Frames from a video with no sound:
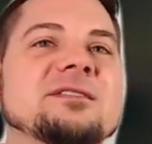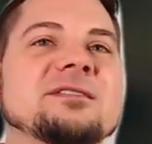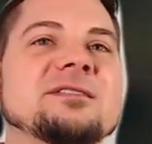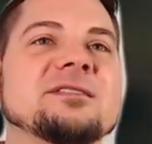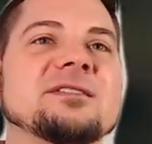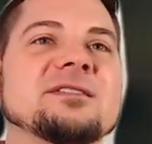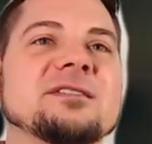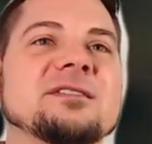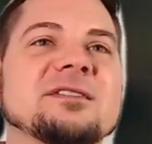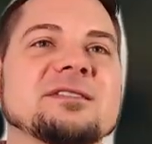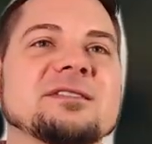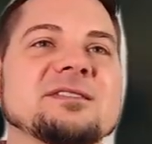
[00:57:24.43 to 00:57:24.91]

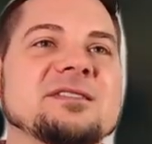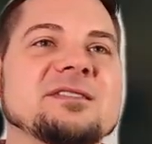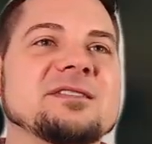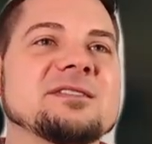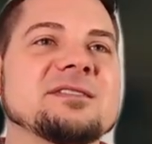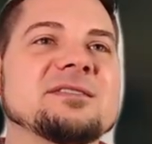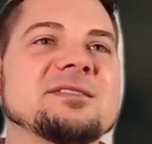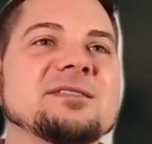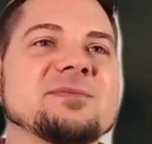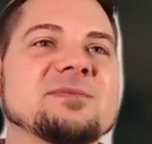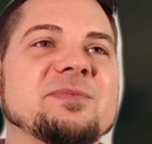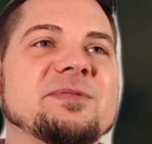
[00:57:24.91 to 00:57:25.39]
Like I said, this is
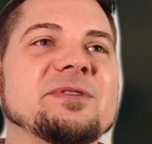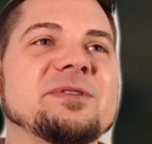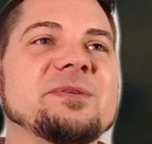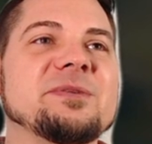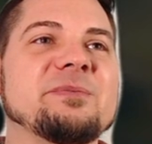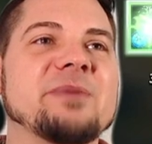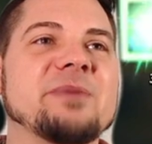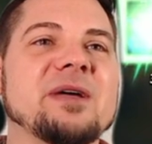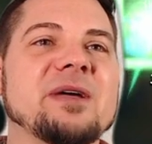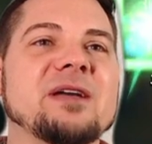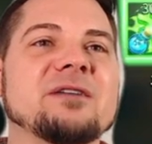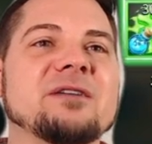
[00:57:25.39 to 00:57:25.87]
a pretty
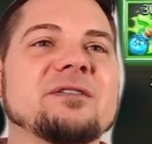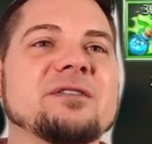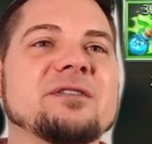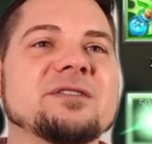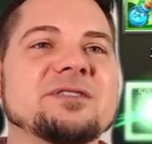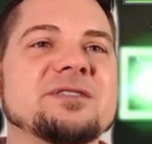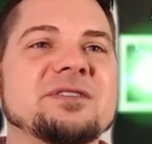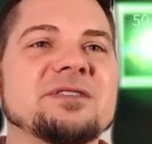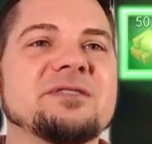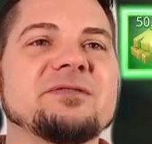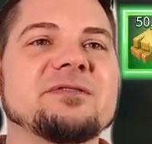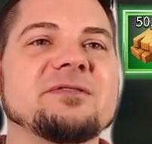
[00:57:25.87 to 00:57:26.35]
bad
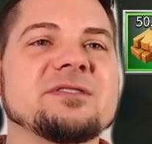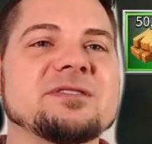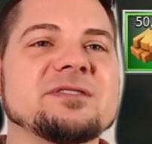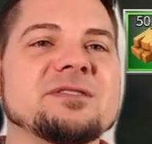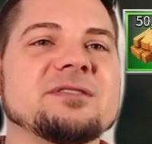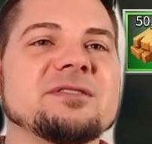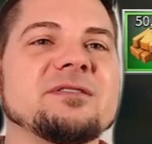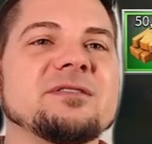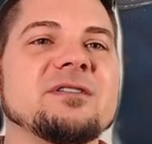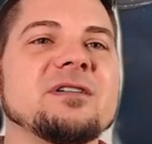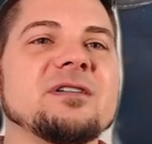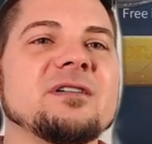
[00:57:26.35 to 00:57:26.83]
RNG for the
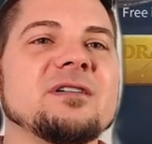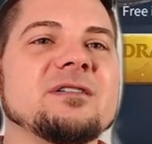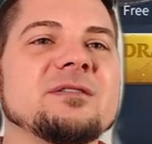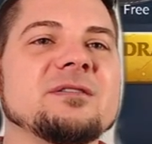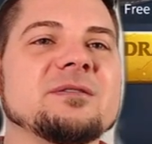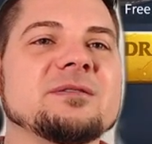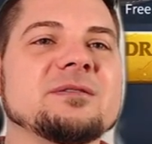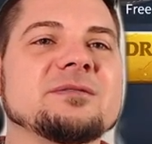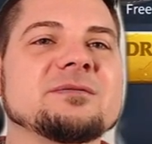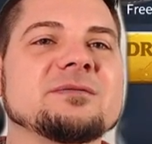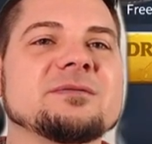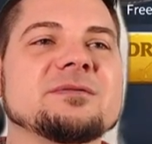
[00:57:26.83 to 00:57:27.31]
start.
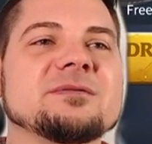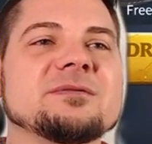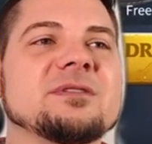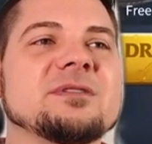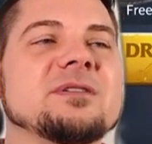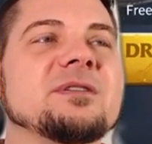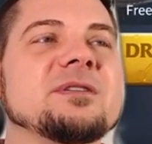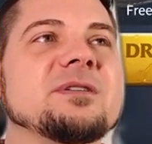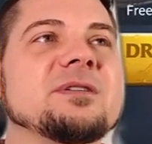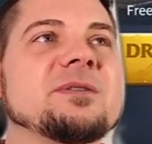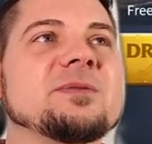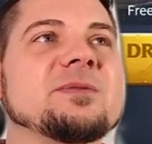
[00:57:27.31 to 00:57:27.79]

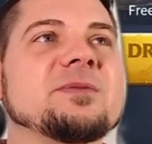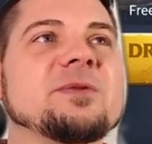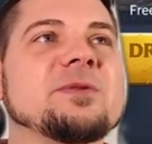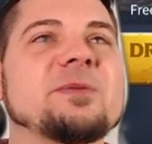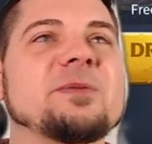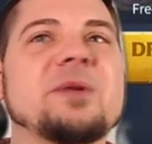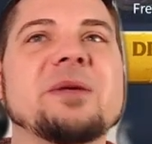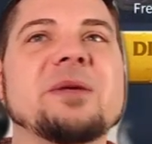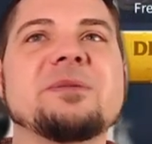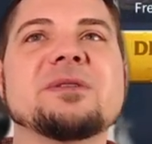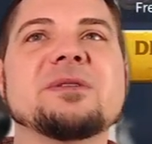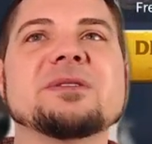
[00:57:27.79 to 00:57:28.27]
Or
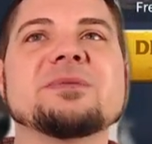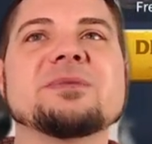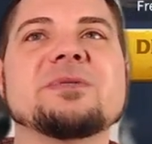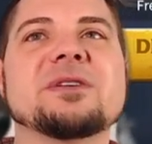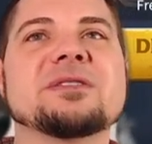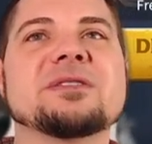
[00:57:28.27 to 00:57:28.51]
maybe it's because